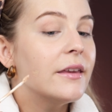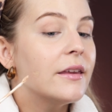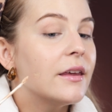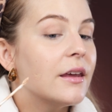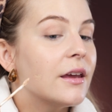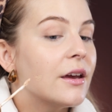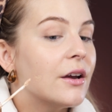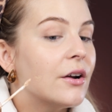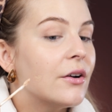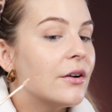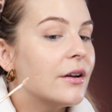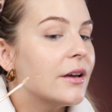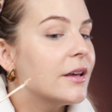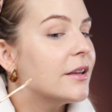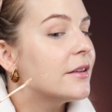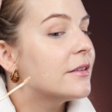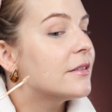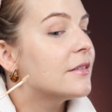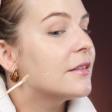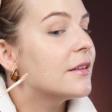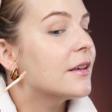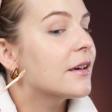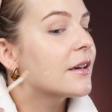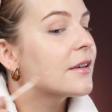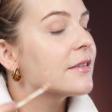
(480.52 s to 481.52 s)
here
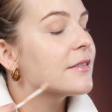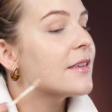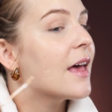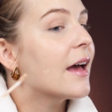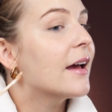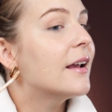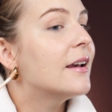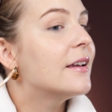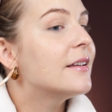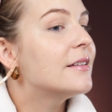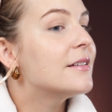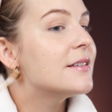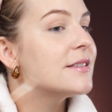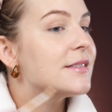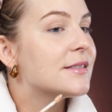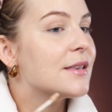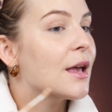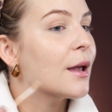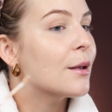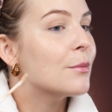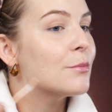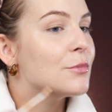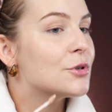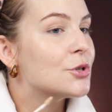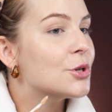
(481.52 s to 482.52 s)
it's exactly the
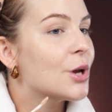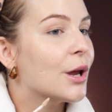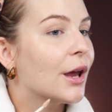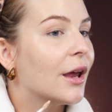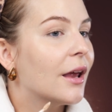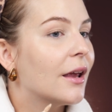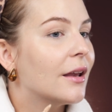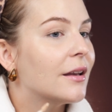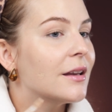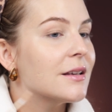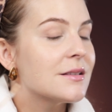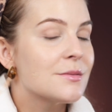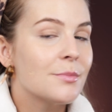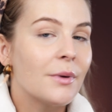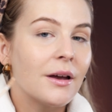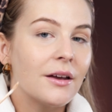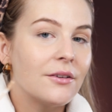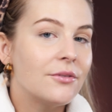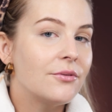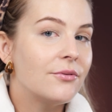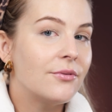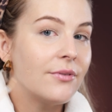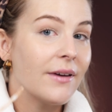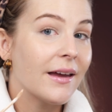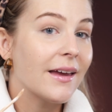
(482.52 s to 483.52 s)
same shade as my
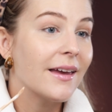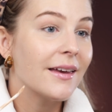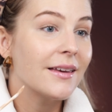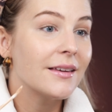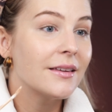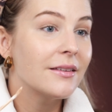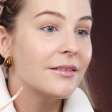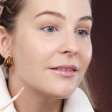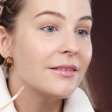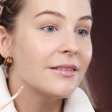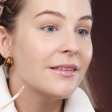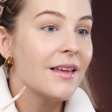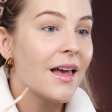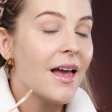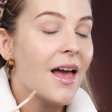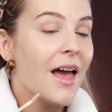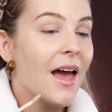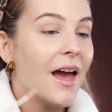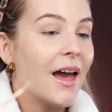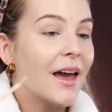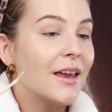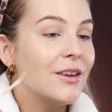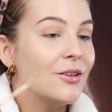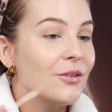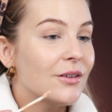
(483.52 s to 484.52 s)
face,
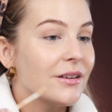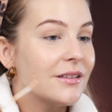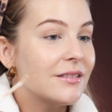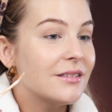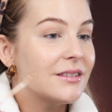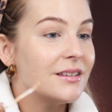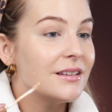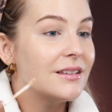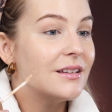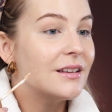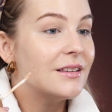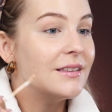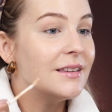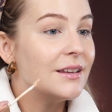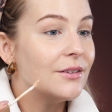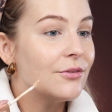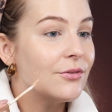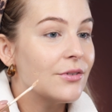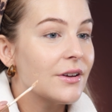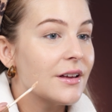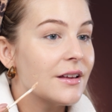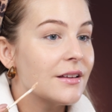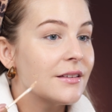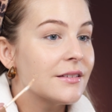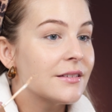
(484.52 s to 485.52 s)
and you can see the
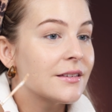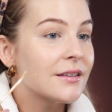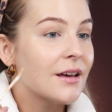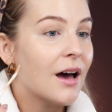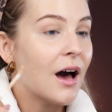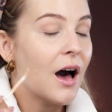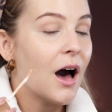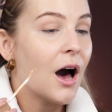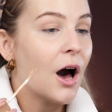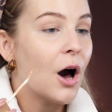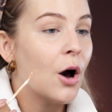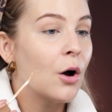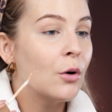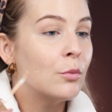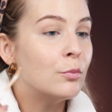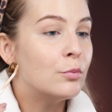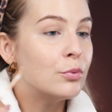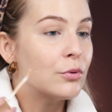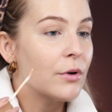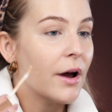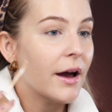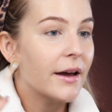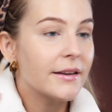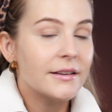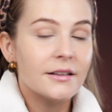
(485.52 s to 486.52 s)
difference, how
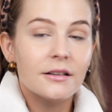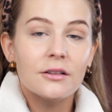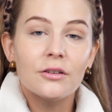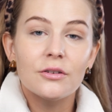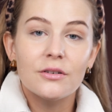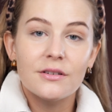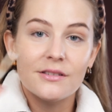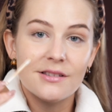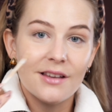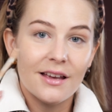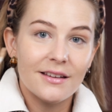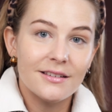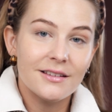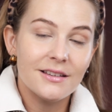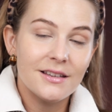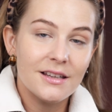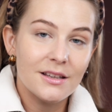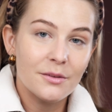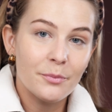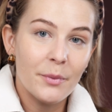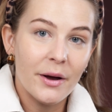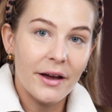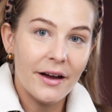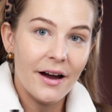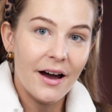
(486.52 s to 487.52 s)
bright it looks
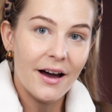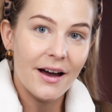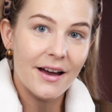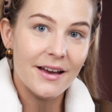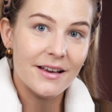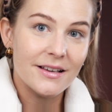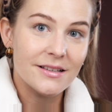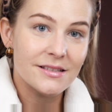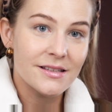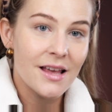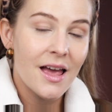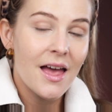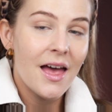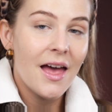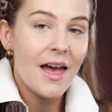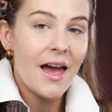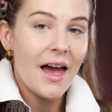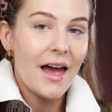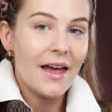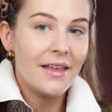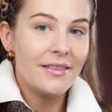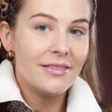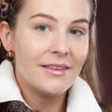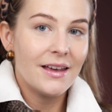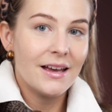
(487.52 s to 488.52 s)
underneath my eyes.
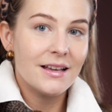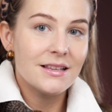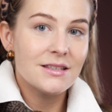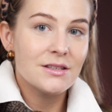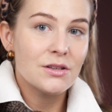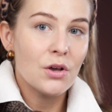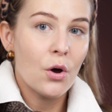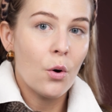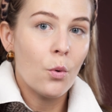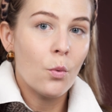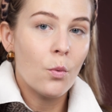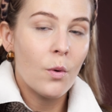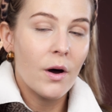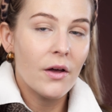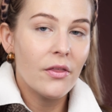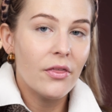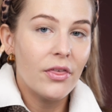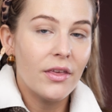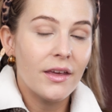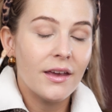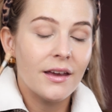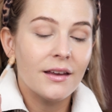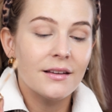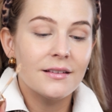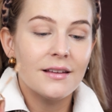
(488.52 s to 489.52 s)
And that's one
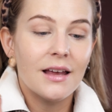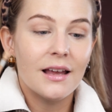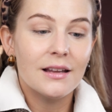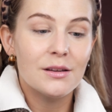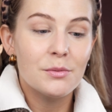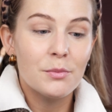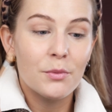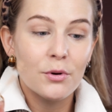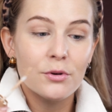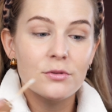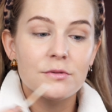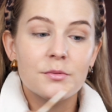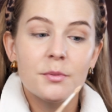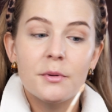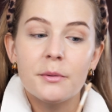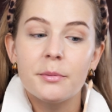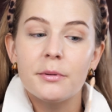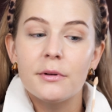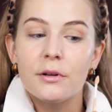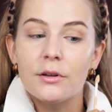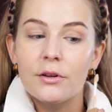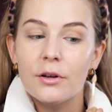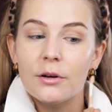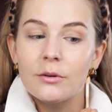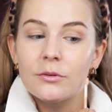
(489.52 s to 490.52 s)
thing that most
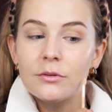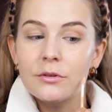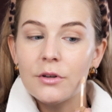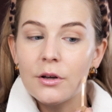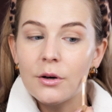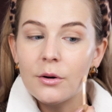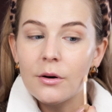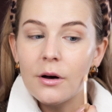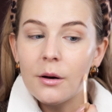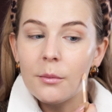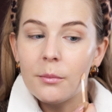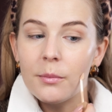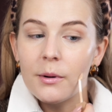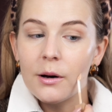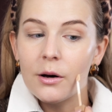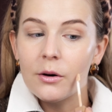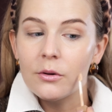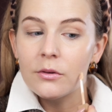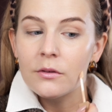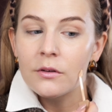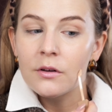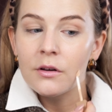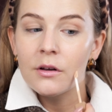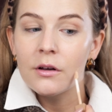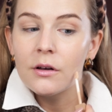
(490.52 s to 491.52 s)
people don't know
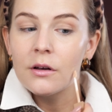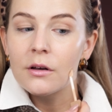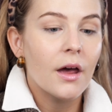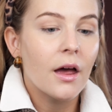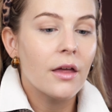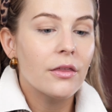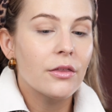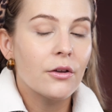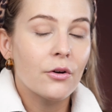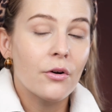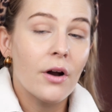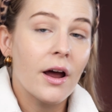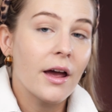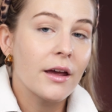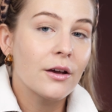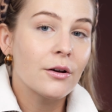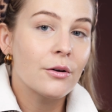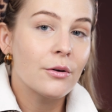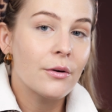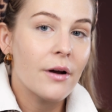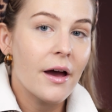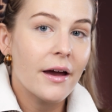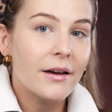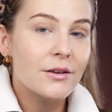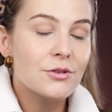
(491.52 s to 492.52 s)
about under eye
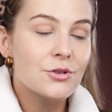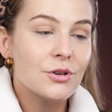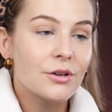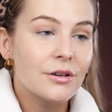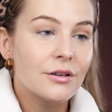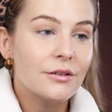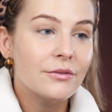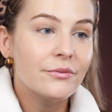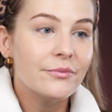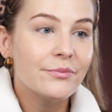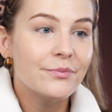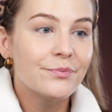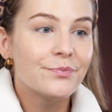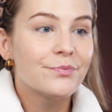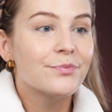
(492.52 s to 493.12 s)
correction.